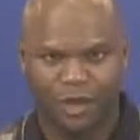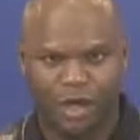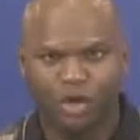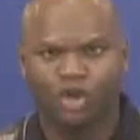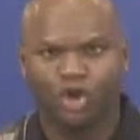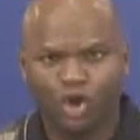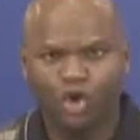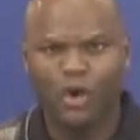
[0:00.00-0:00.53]

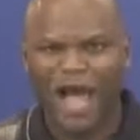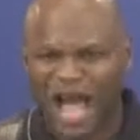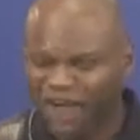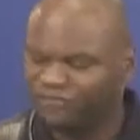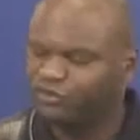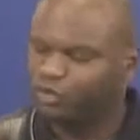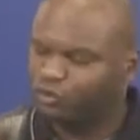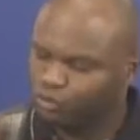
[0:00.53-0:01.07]
You
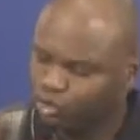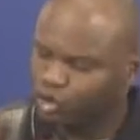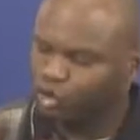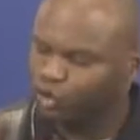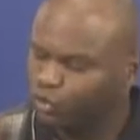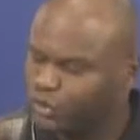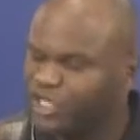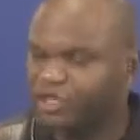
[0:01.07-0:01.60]
have to
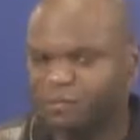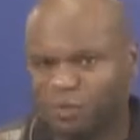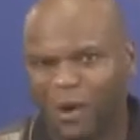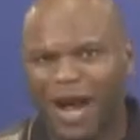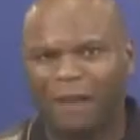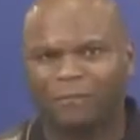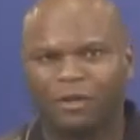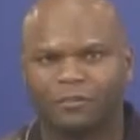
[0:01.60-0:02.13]
do this
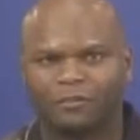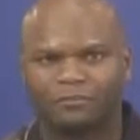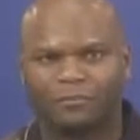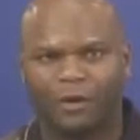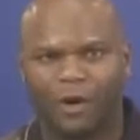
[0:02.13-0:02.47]
problem.